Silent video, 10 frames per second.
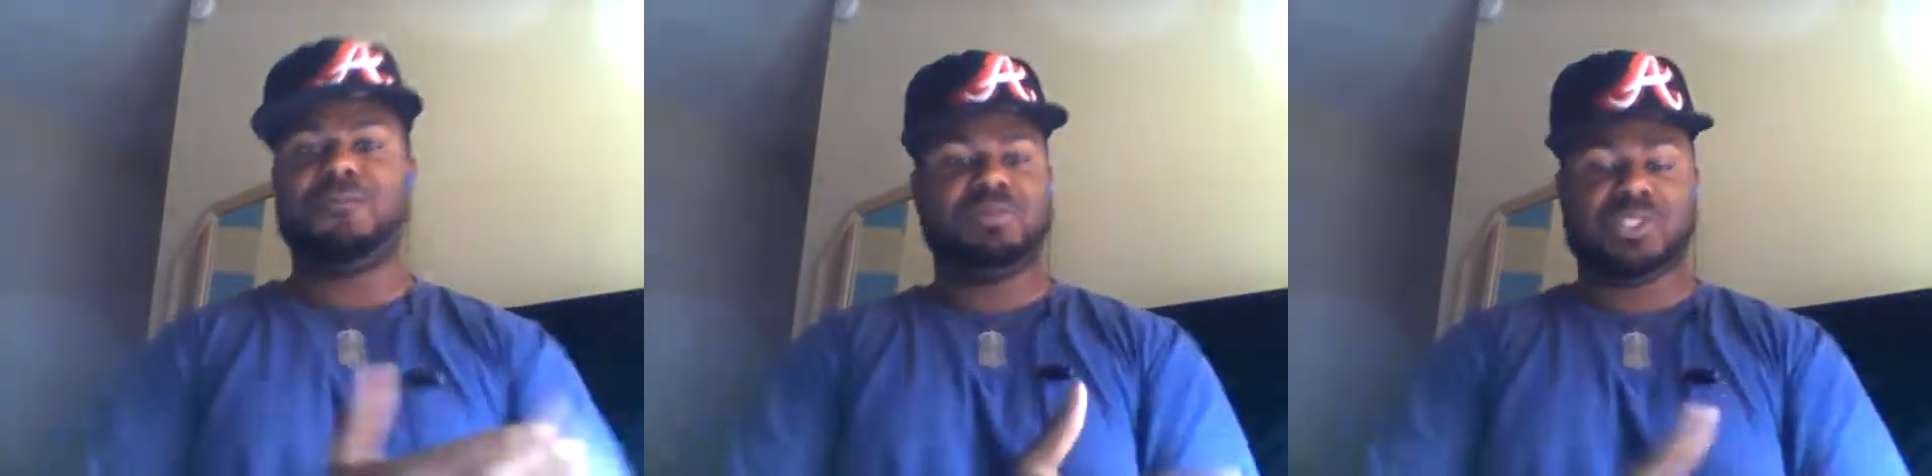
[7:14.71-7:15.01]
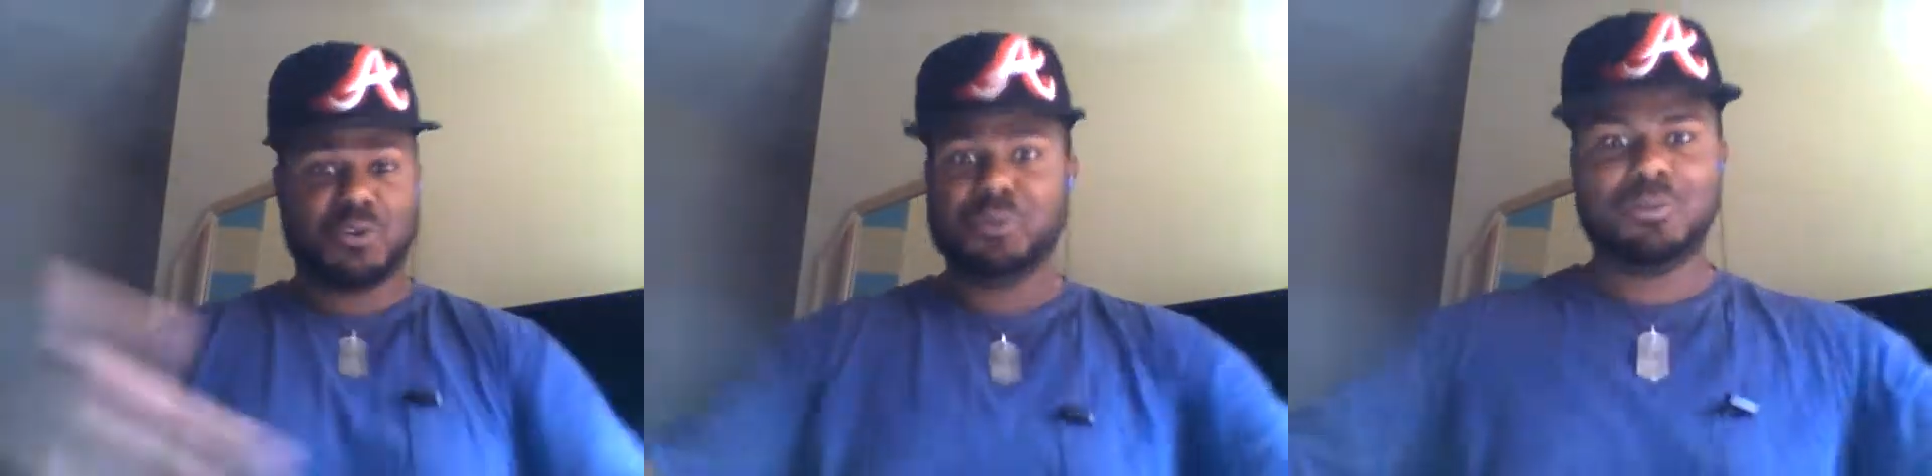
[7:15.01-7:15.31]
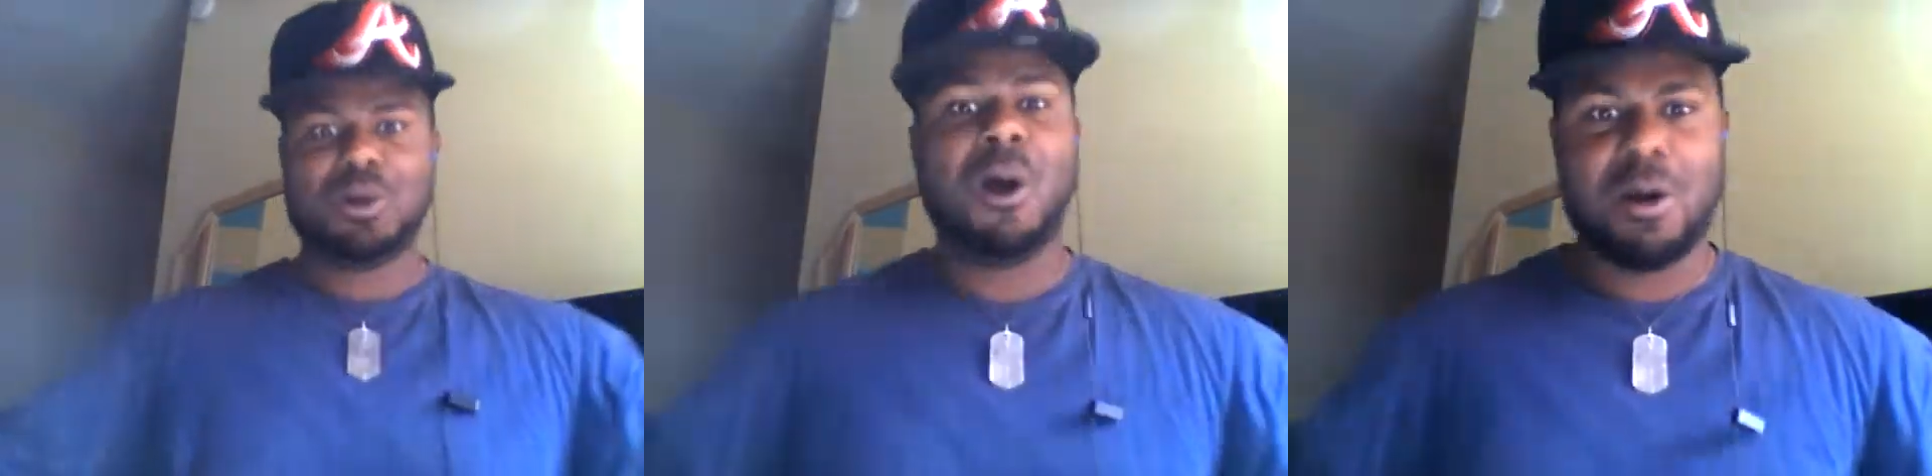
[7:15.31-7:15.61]

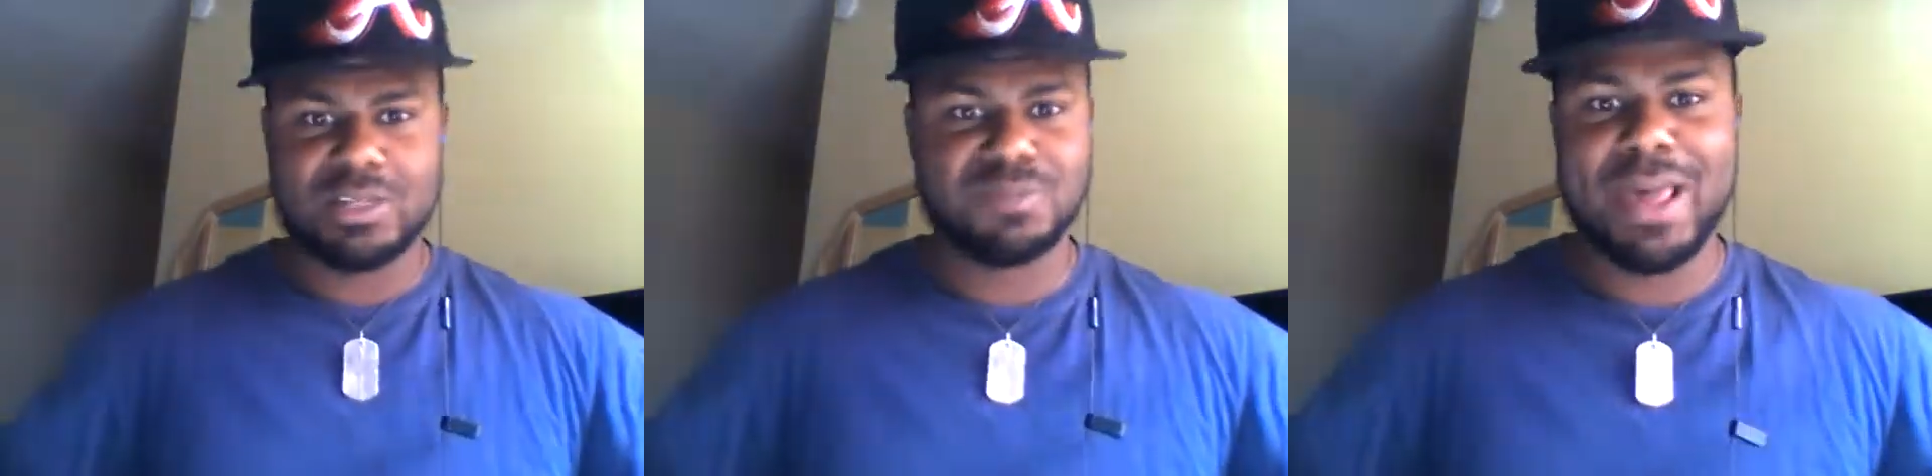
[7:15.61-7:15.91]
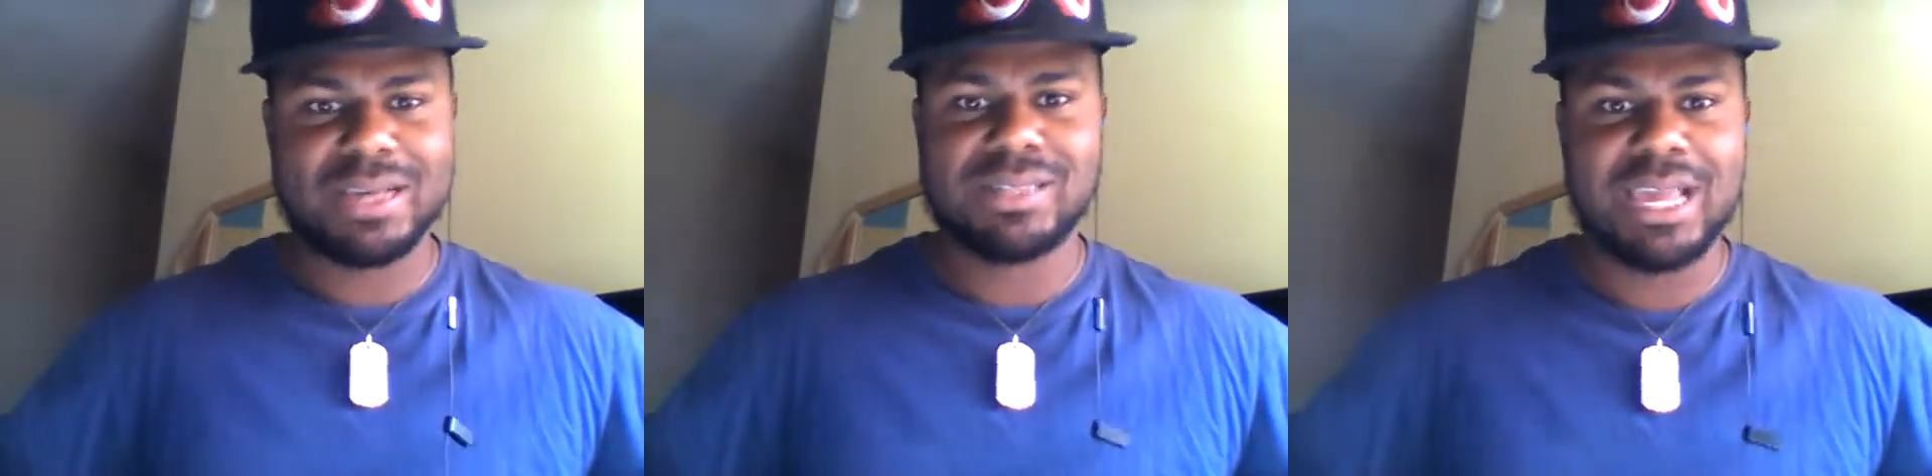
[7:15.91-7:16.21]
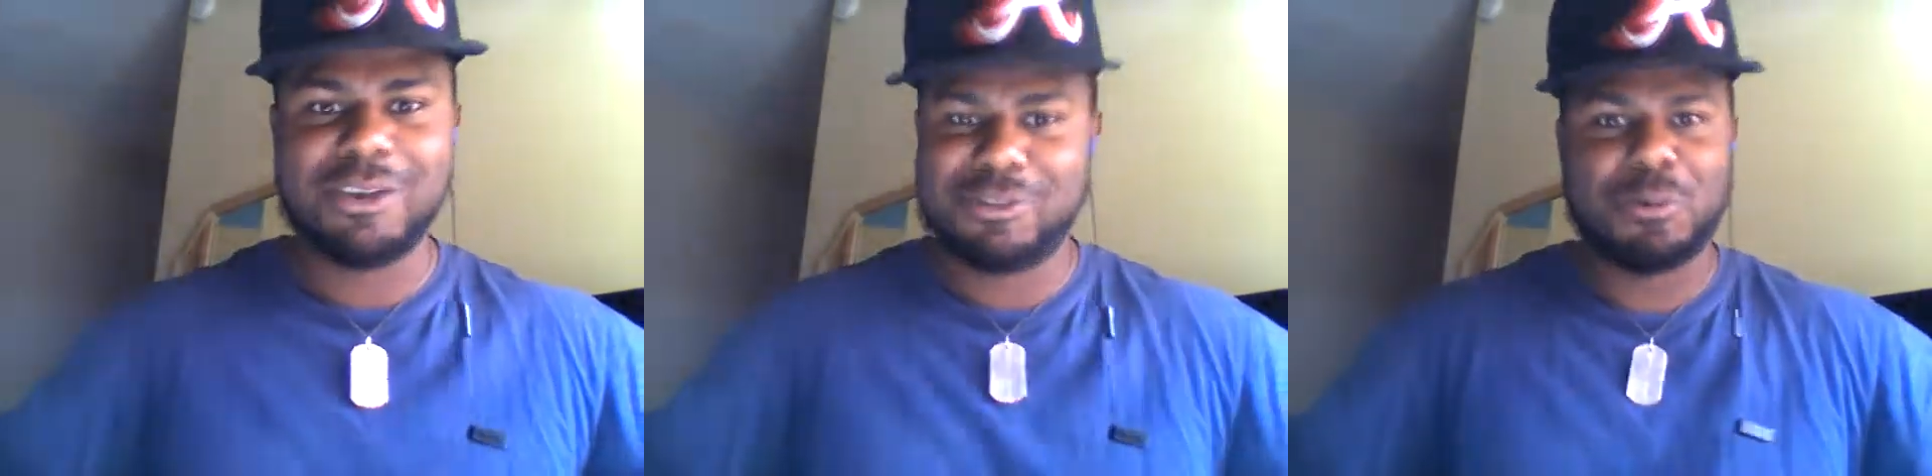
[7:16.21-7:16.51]
screw the artist
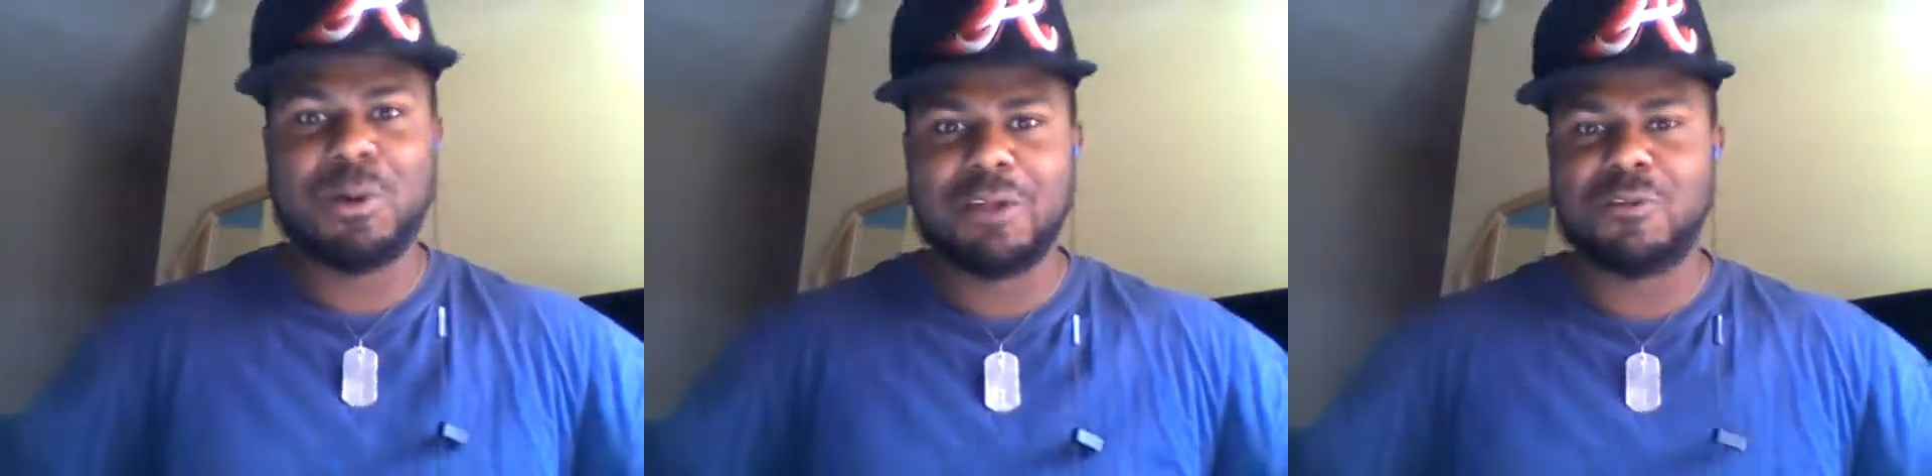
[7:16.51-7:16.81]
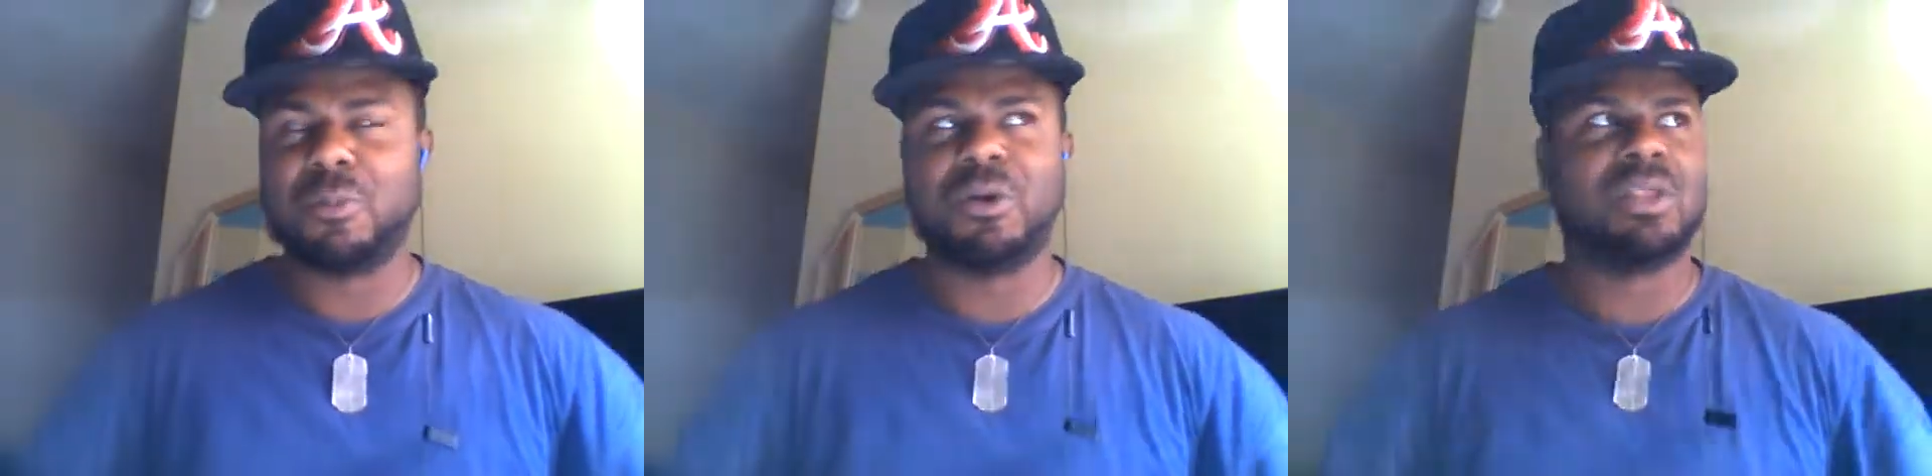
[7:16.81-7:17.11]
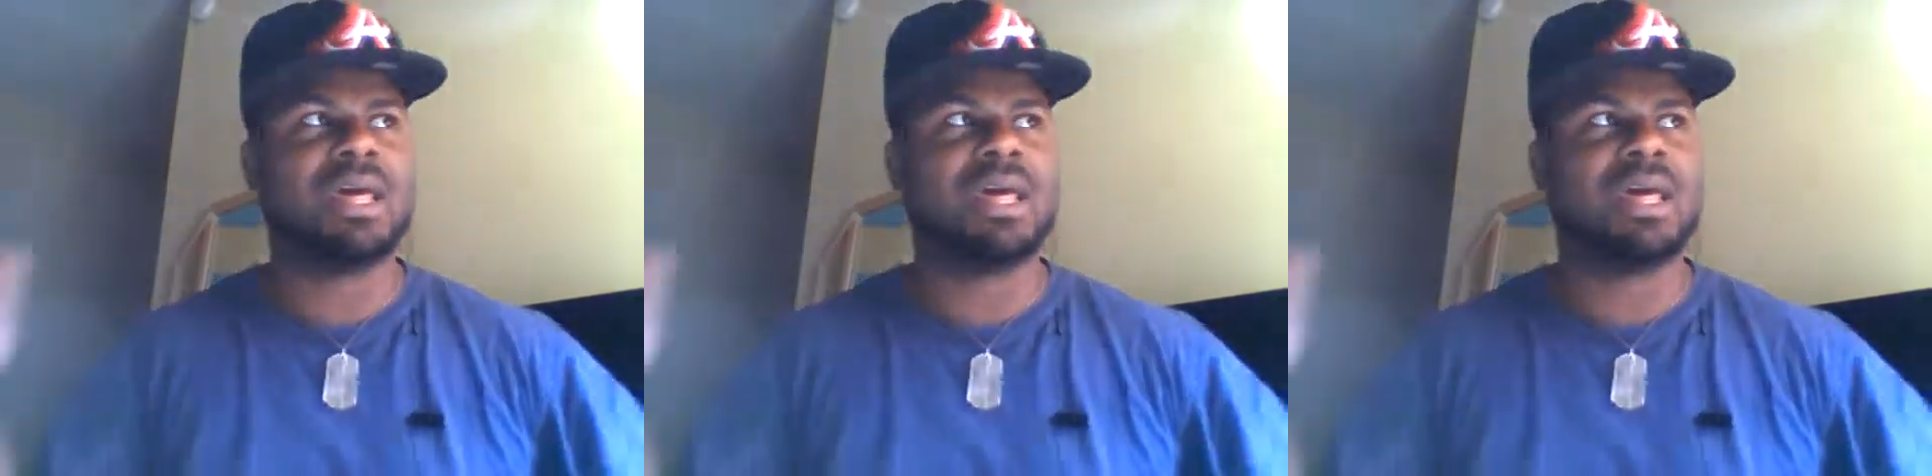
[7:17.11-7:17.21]
backstage or whatever, bro.